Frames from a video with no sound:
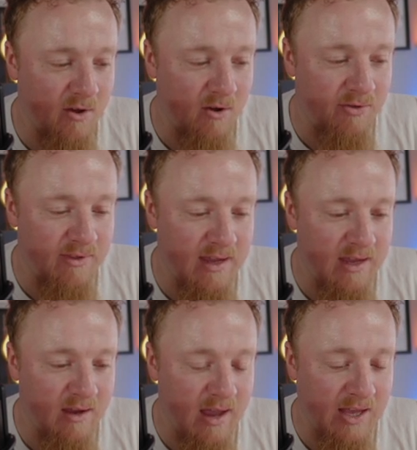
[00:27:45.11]
on
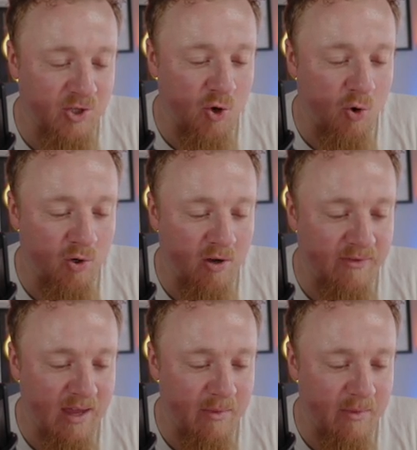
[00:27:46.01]
each corner of
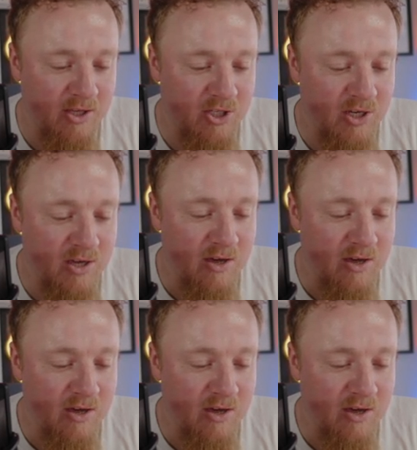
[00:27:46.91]
the image.